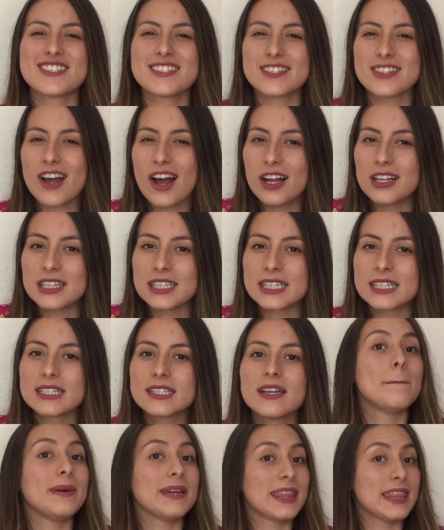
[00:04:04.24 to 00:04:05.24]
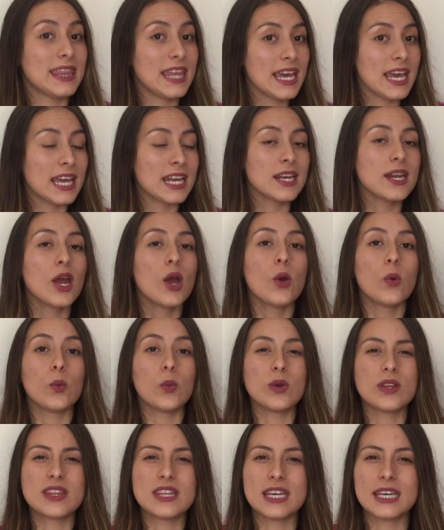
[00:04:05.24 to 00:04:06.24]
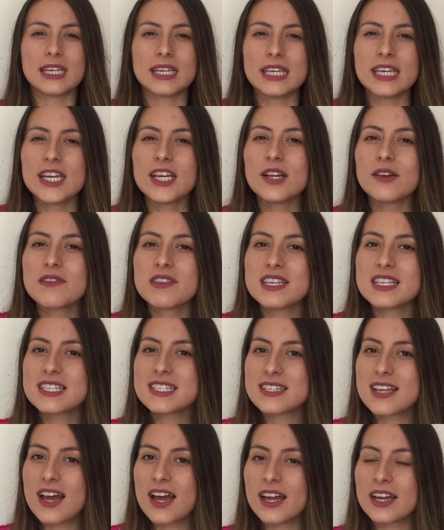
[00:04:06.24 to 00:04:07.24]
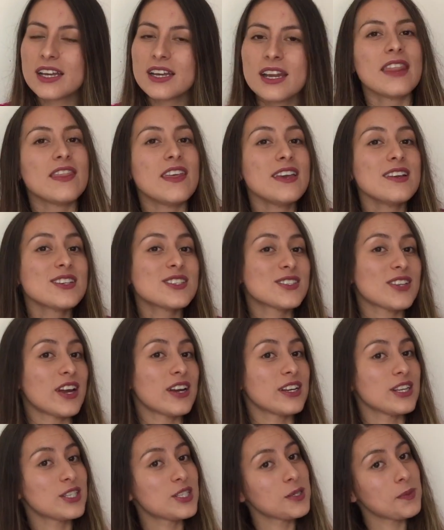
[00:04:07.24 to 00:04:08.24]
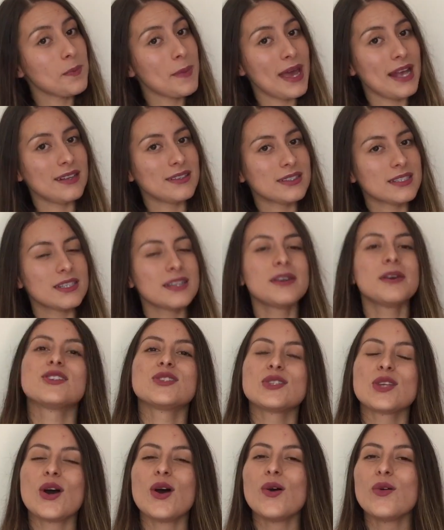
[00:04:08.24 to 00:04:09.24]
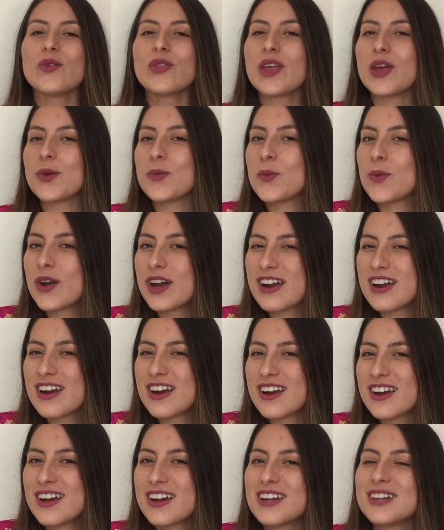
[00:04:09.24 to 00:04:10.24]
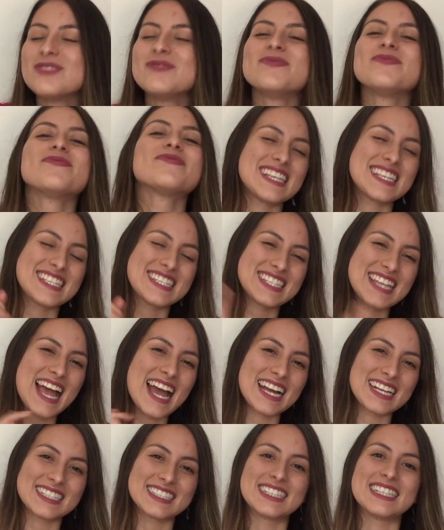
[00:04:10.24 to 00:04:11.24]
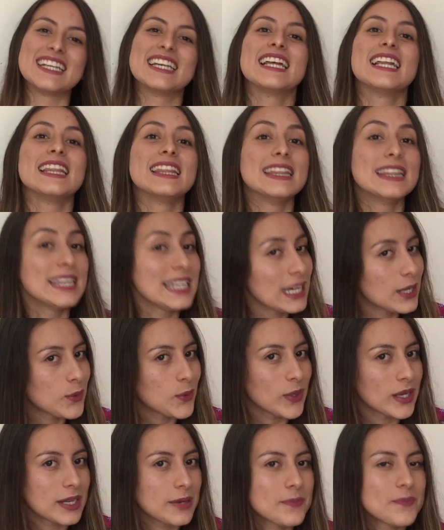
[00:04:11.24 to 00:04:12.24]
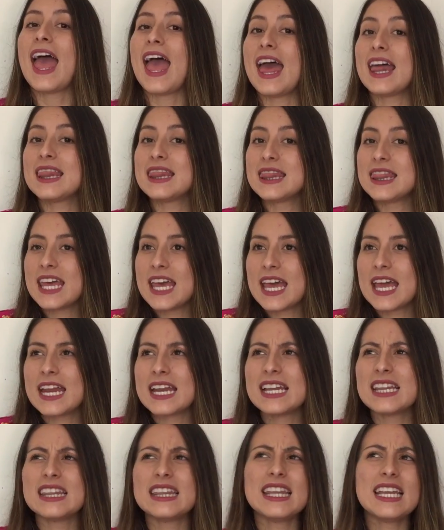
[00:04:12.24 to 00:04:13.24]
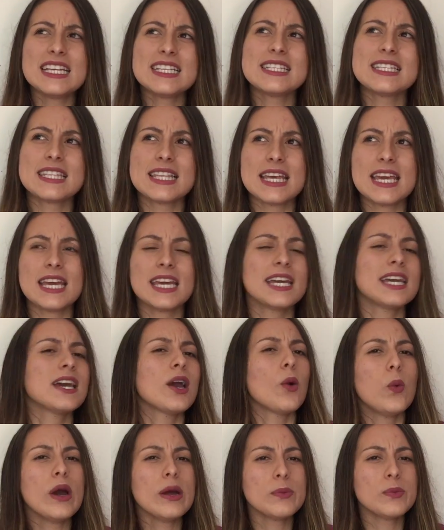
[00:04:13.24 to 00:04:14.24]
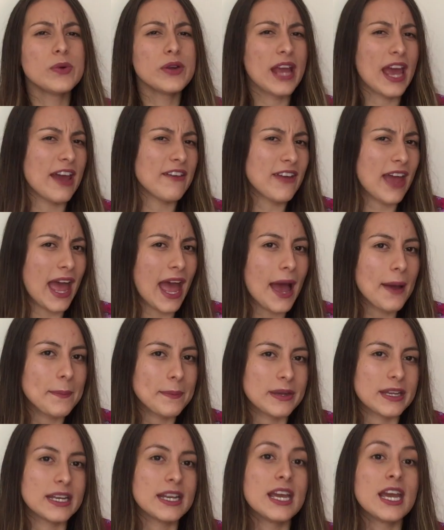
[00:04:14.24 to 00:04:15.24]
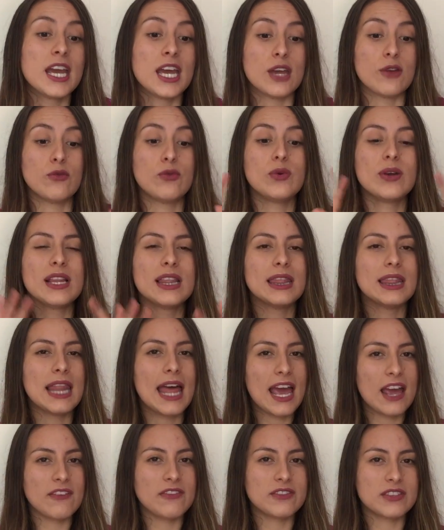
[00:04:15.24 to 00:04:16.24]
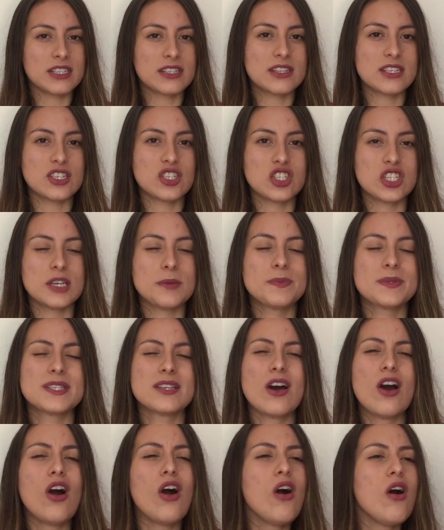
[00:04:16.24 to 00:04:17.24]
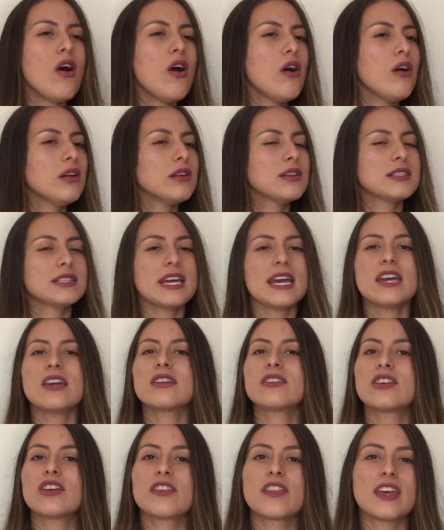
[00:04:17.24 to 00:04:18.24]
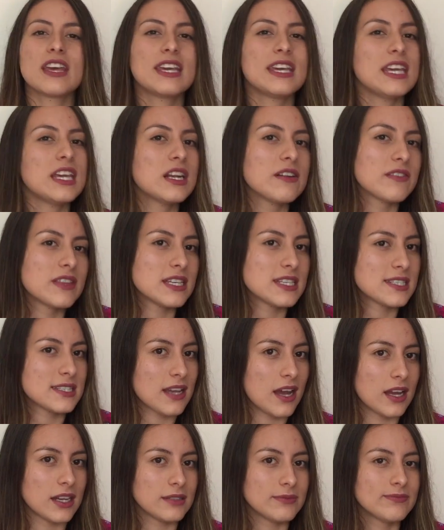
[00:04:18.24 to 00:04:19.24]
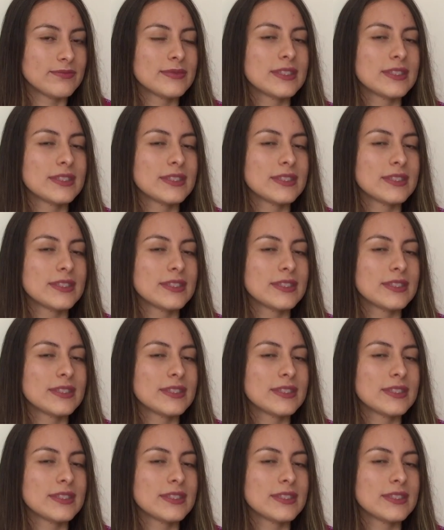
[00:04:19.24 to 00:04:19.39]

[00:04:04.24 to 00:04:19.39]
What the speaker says: solid, but then with the heat of the sun, they started to melt. So they were liquid. And then let's think what would have happened if we left the ships all day under the heat of the sun.